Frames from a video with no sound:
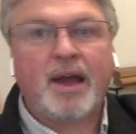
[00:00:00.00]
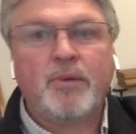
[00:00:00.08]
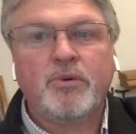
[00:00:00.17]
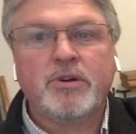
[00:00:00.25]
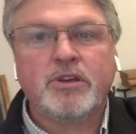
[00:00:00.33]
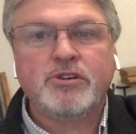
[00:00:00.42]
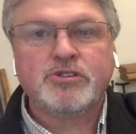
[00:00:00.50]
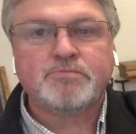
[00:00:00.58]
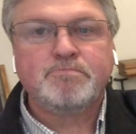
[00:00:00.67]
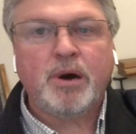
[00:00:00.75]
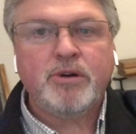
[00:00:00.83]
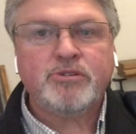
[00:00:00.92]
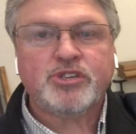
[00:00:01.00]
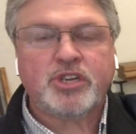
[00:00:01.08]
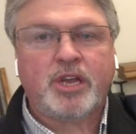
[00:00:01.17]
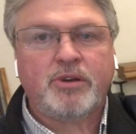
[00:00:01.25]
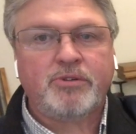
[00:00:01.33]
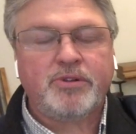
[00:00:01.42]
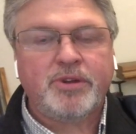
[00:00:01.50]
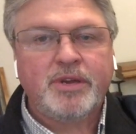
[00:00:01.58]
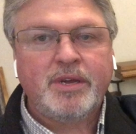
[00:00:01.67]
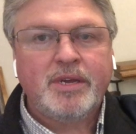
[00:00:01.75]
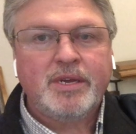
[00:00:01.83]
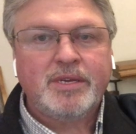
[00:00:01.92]
I will use Boeshield
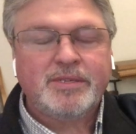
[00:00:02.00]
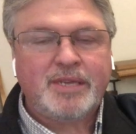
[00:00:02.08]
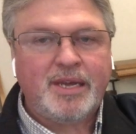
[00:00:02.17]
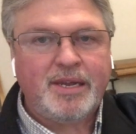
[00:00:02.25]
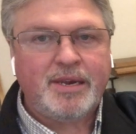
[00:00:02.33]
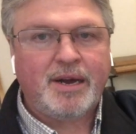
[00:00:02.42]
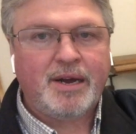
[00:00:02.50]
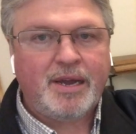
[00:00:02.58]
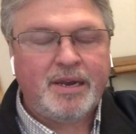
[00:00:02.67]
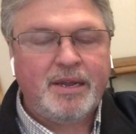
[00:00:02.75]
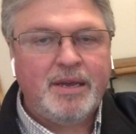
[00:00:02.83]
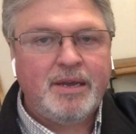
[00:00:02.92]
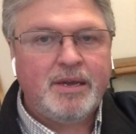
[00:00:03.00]
T9.